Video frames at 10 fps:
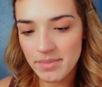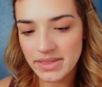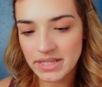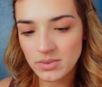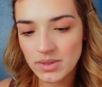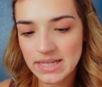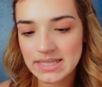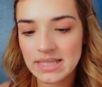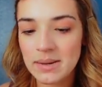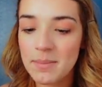This one
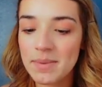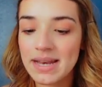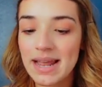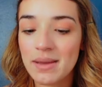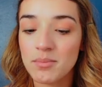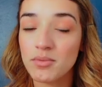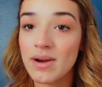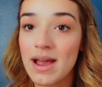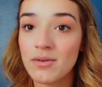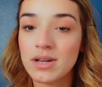is in Midnight
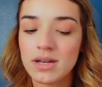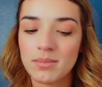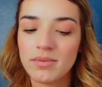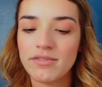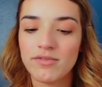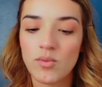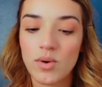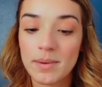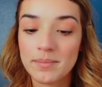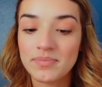Brown, number
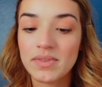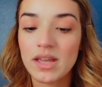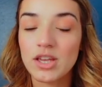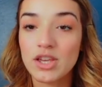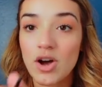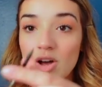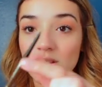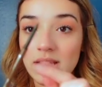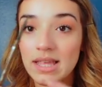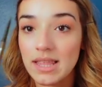4. Y'all,
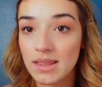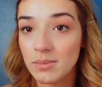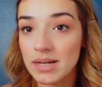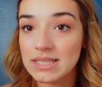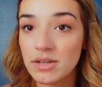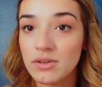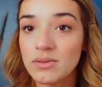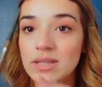when I tell you